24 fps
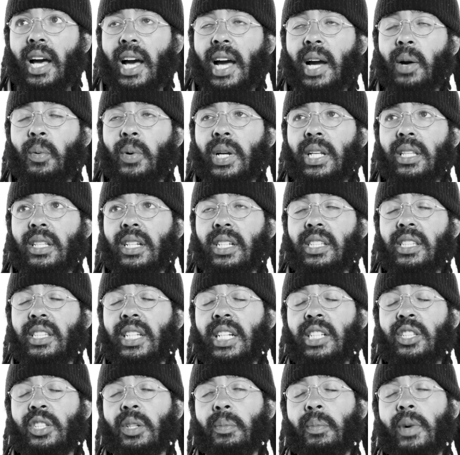I went on
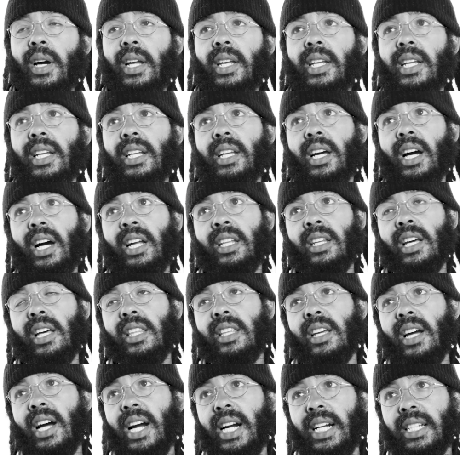stage, somebody,
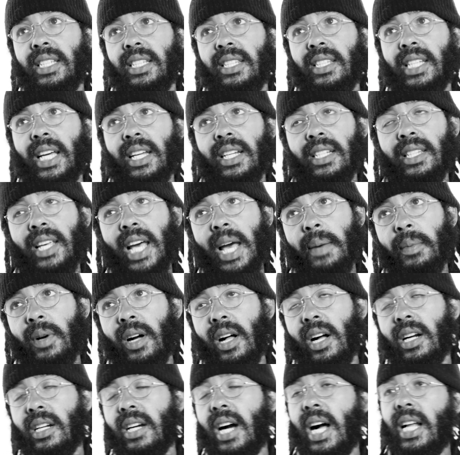another artist at the time
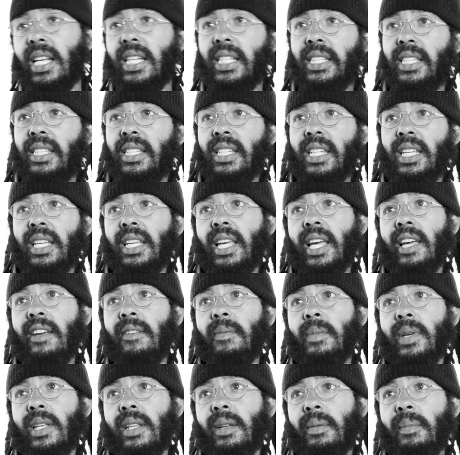called Kali C gave
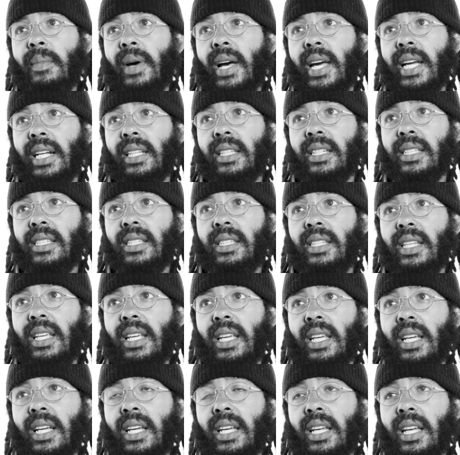me the mic to
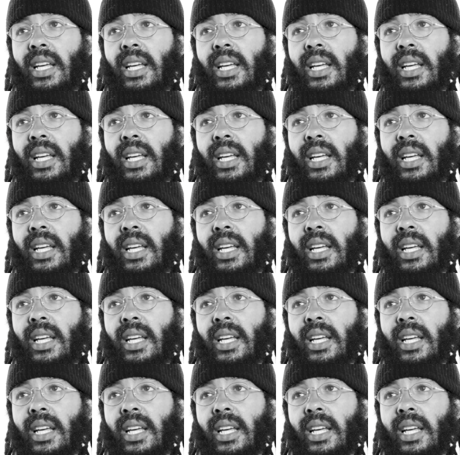sing.